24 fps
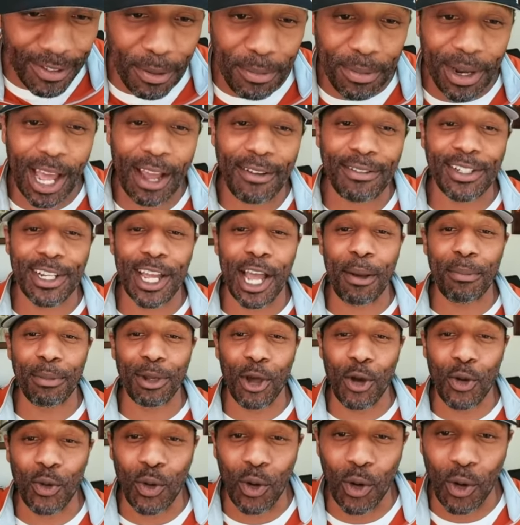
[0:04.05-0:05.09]
I'm lifetime
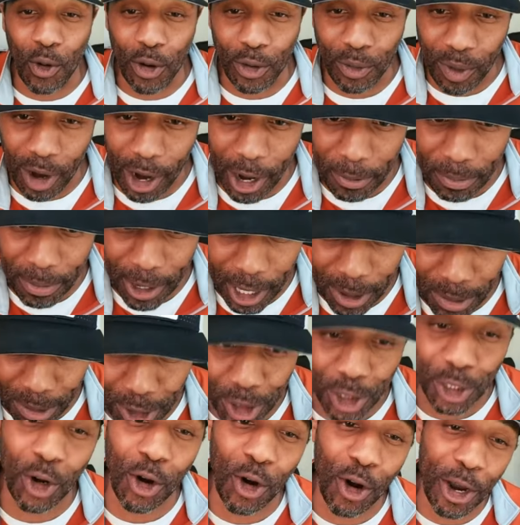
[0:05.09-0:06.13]
Longhorn Rod Babers,
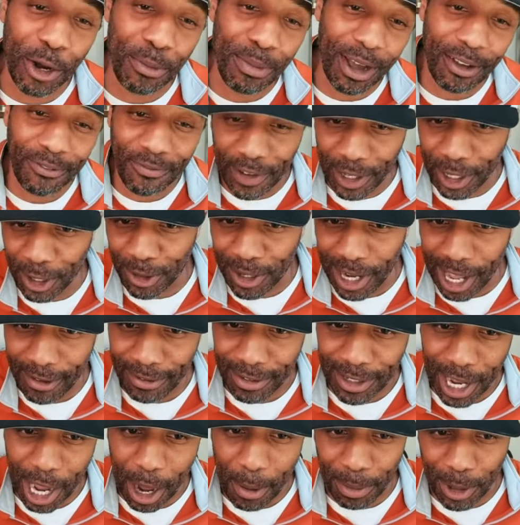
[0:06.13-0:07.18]
joined by fellow
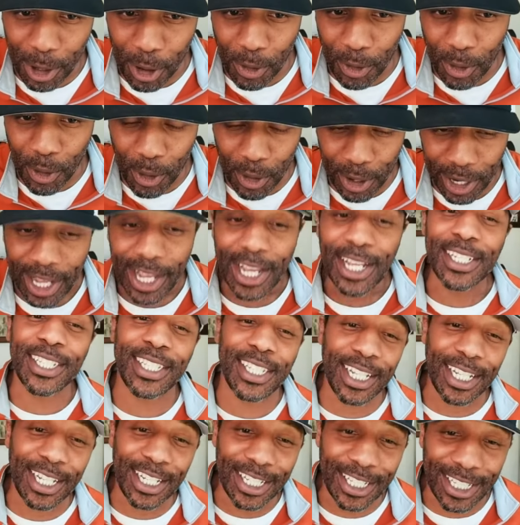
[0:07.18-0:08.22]
lifetime Longhorn
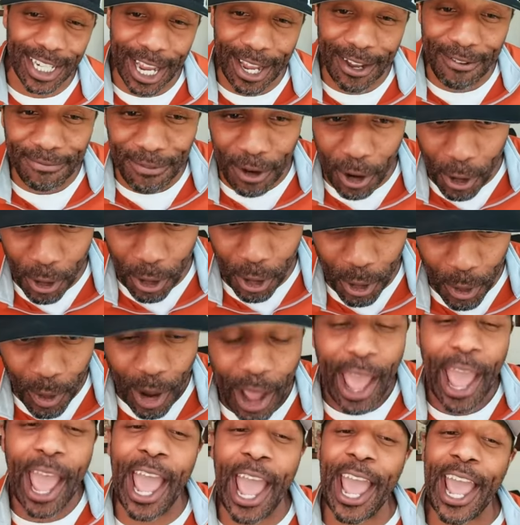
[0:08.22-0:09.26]
CJ Vogel
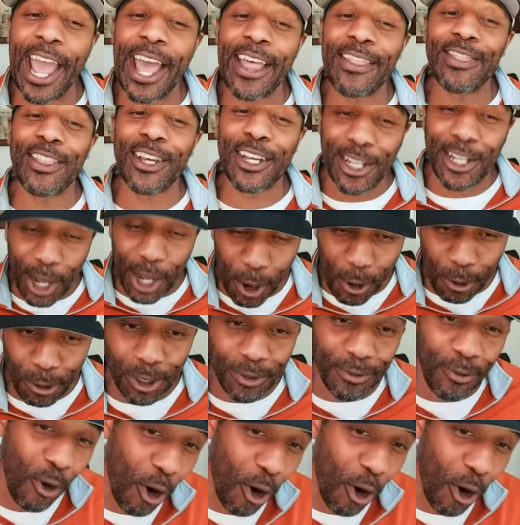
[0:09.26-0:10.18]
and the coach,